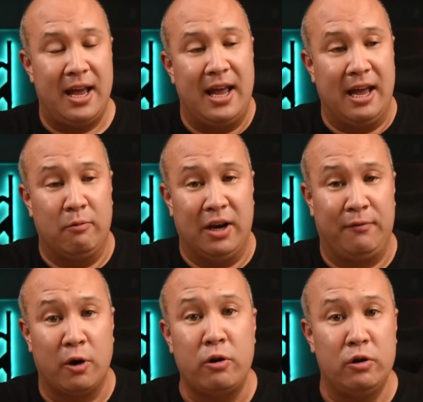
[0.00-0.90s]
And if
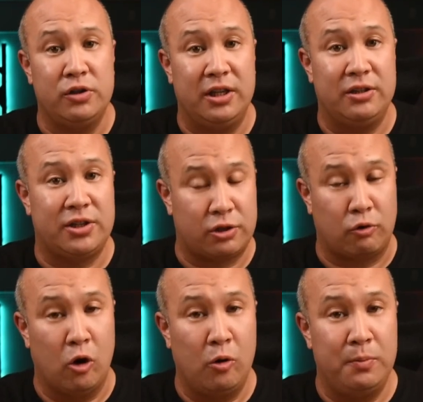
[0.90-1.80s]
you're using
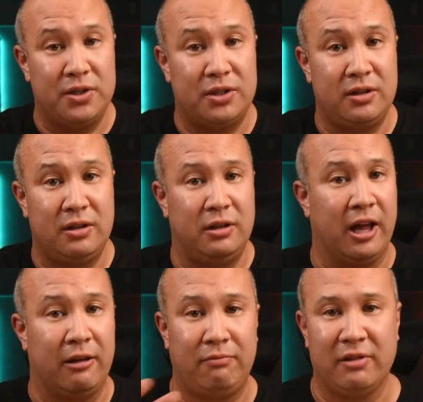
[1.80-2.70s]
strobes,
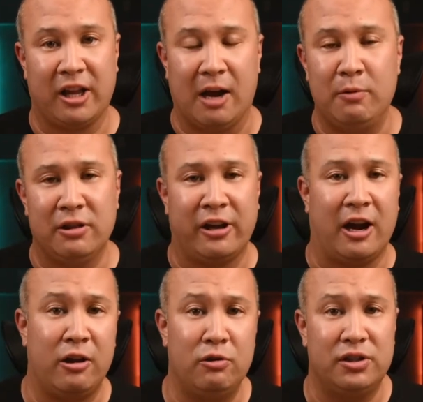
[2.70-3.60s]
like I
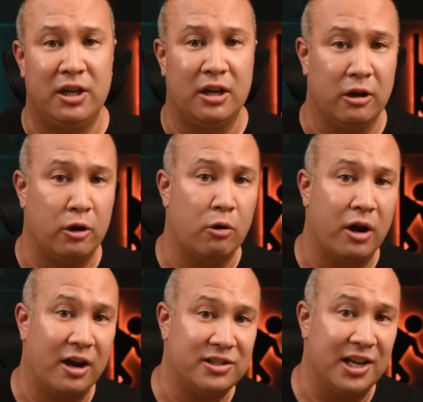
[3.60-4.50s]
use the
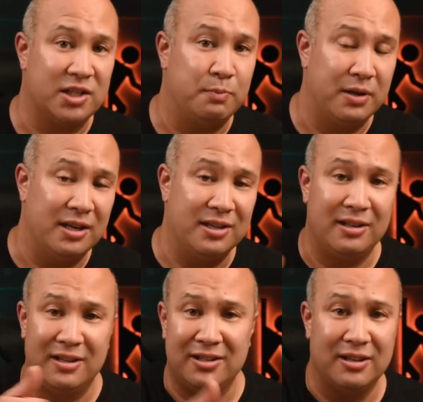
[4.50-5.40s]
Godox
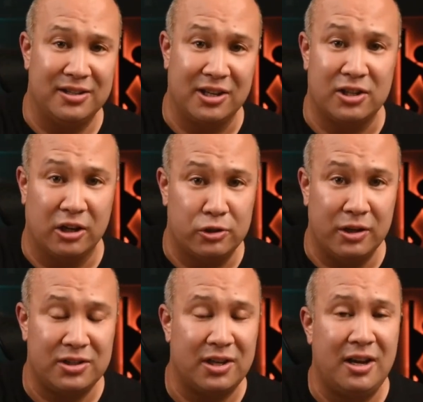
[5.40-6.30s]

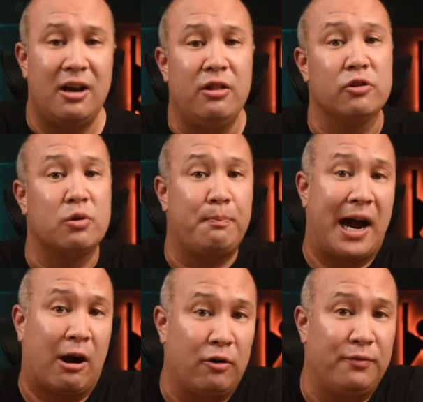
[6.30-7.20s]
SP600s, those are
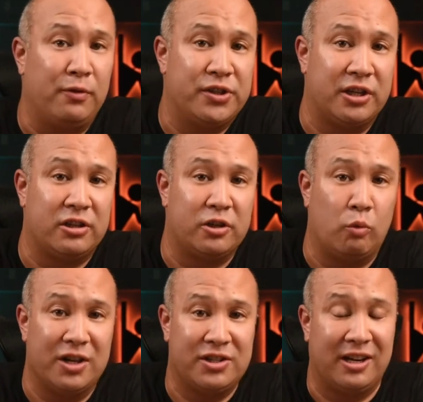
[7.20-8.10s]
powerful 600
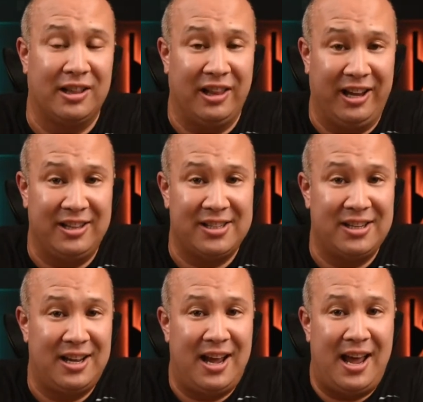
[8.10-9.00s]
watt second lights.
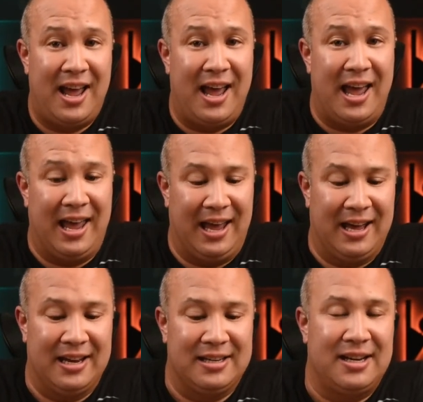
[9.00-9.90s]

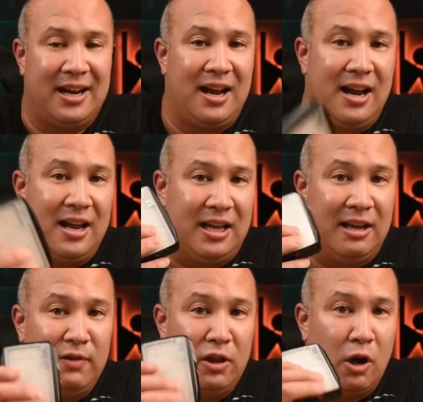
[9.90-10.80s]
And
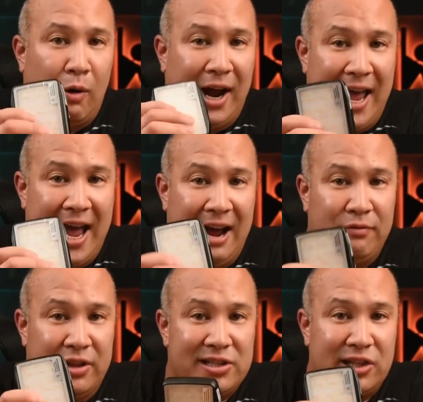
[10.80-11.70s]
even though I have
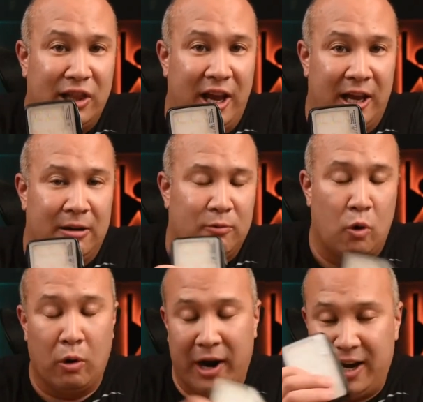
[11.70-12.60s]
this light
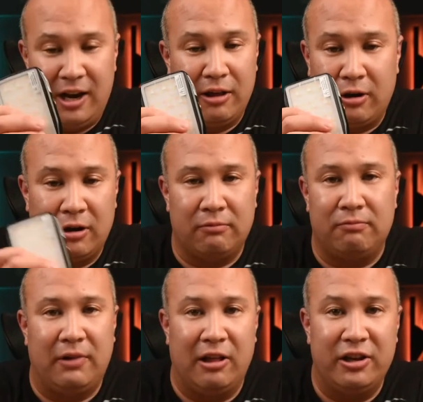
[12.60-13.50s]
or any other
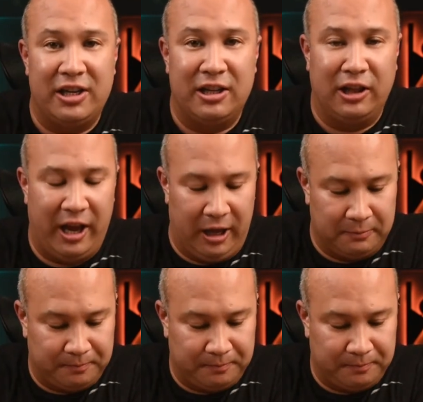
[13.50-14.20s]
LED light